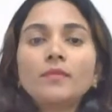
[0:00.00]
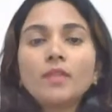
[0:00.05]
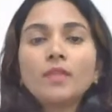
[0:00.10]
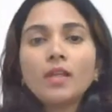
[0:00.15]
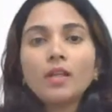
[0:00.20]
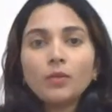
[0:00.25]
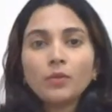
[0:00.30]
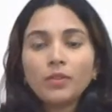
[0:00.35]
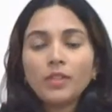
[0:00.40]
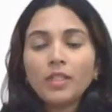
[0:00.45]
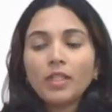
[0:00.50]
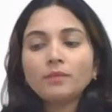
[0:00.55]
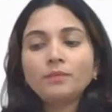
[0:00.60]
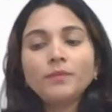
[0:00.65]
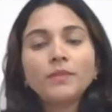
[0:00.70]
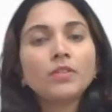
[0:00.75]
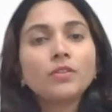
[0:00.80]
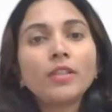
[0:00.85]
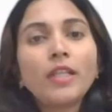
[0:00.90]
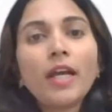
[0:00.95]
Okay,
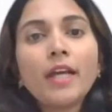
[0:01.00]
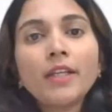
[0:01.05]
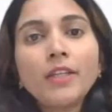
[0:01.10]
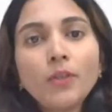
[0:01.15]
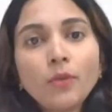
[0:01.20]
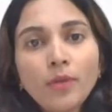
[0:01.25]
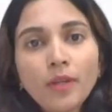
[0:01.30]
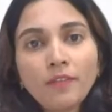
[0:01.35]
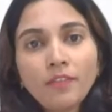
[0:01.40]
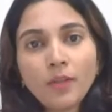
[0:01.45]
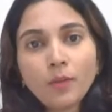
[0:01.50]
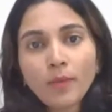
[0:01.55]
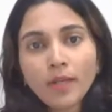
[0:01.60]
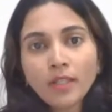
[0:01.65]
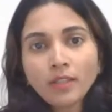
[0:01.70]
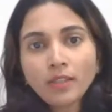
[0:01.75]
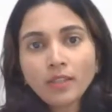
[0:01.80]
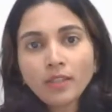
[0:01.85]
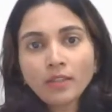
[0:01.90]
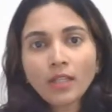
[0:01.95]
so thank you
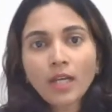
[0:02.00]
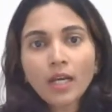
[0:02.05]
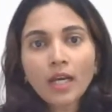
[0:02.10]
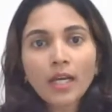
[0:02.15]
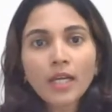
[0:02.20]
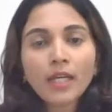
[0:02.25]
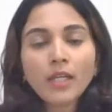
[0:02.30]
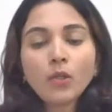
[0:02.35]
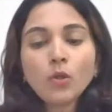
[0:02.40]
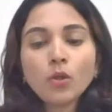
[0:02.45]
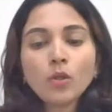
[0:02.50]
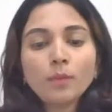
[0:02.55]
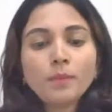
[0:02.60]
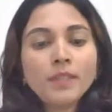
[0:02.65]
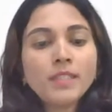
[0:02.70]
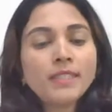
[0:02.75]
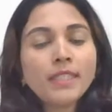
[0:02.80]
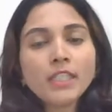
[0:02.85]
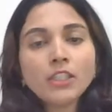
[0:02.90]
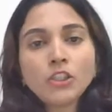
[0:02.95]
everyone. I hope the
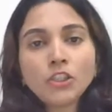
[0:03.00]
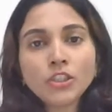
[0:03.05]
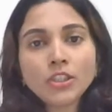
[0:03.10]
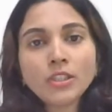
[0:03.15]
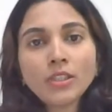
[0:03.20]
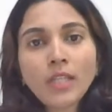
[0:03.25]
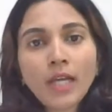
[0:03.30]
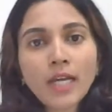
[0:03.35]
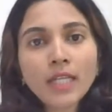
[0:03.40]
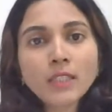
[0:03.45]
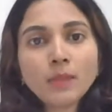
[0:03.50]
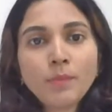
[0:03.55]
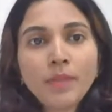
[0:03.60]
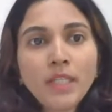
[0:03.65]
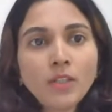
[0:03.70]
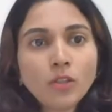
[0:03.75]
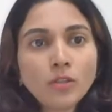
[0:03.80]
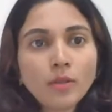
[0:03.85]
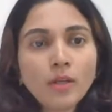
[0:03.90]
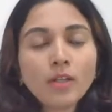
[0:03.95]
session has been
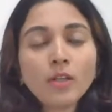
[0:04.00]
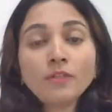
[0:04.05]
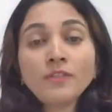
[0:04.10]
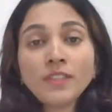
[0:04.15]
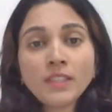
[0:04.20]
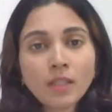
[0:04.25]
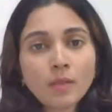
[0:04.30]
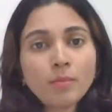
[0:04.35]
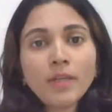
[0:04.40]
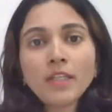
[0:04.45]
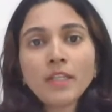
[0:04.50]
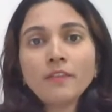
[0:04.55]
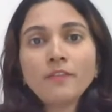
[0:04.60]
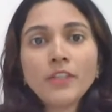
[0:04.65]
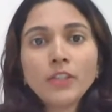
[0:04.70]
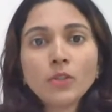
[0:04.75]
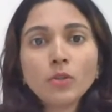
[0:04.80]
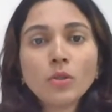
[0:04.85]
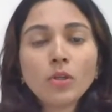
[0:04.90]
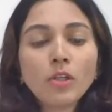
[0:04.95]
of some benefit
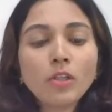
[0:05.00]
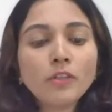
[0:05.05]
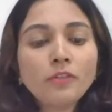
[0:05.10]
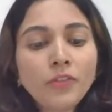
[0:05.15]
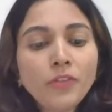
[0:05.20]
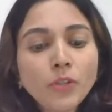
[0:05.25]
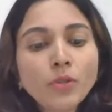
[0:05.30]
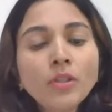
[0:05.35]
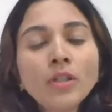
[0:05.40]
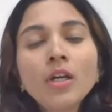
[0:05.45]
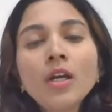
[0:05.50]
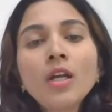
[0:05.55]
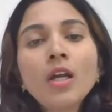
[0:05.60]
to all of you.